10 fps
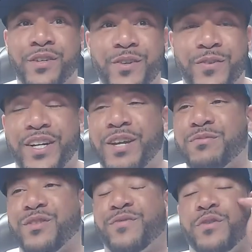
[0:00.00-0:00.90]
when it
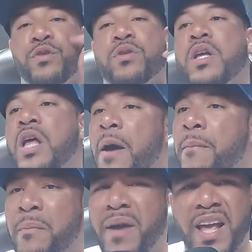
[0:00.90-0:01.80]
comes to food. Get it all.
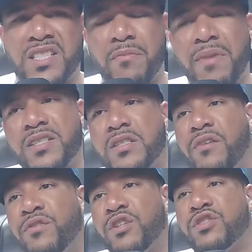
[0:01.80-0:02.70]
But, man, some of that
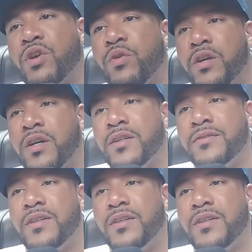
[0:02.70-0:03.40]
stuff looks so good.